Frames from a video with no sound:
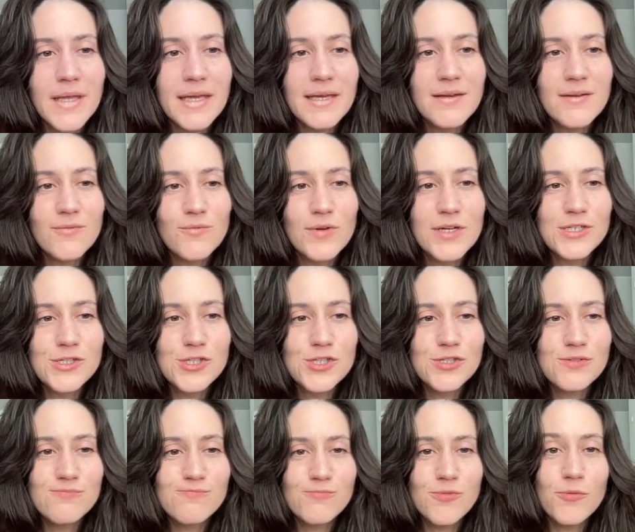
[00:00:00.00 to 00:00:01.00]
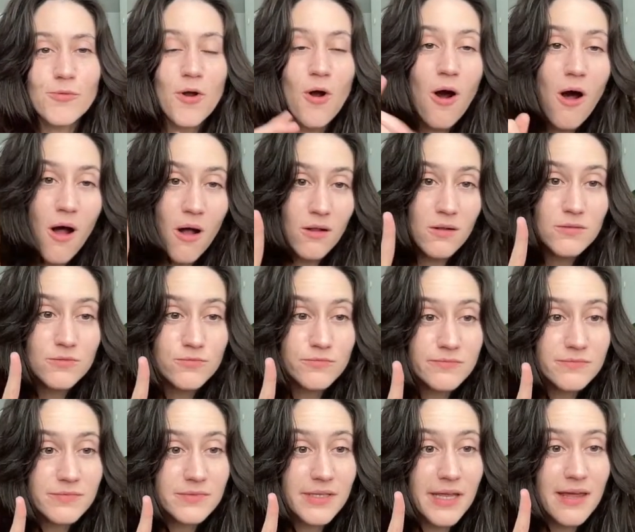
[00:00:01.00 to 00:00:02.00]
Which, recall
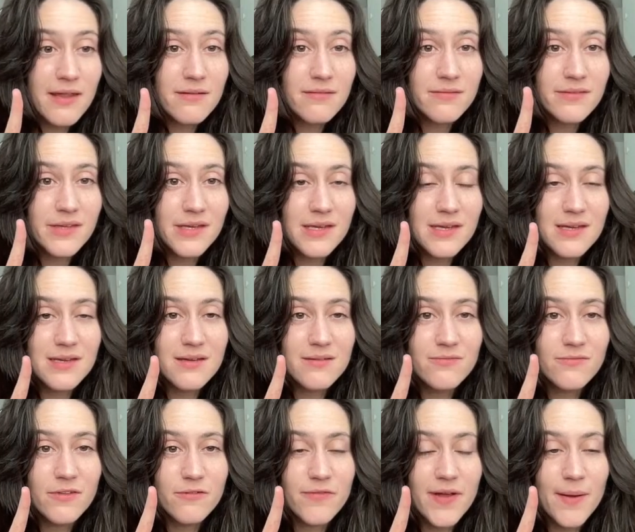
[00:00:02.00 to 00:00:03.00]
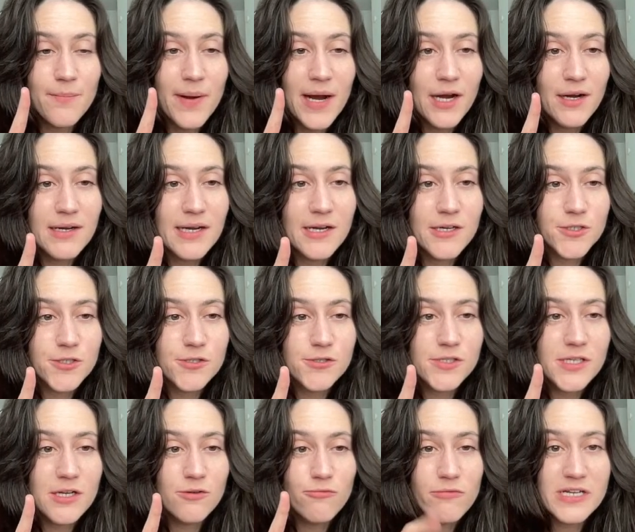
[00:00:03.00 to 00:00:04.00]
that the vampire characters
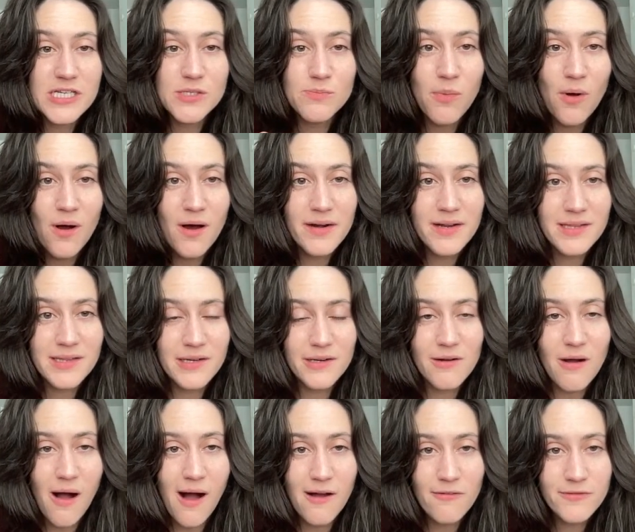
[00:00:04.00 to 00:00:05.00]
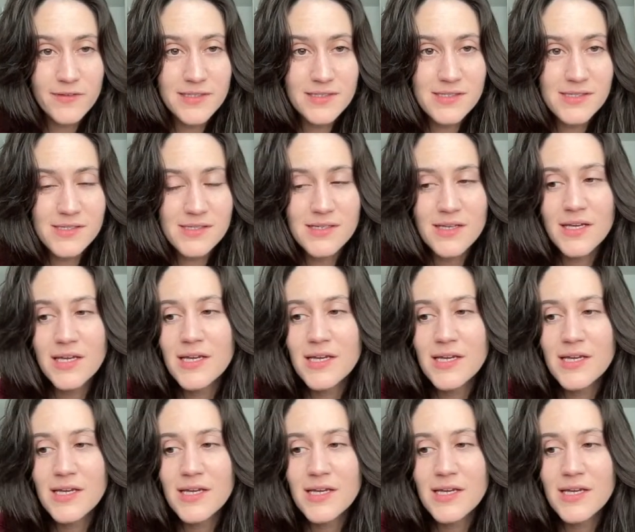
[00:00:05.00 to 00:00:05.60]
can respawn in their coffins,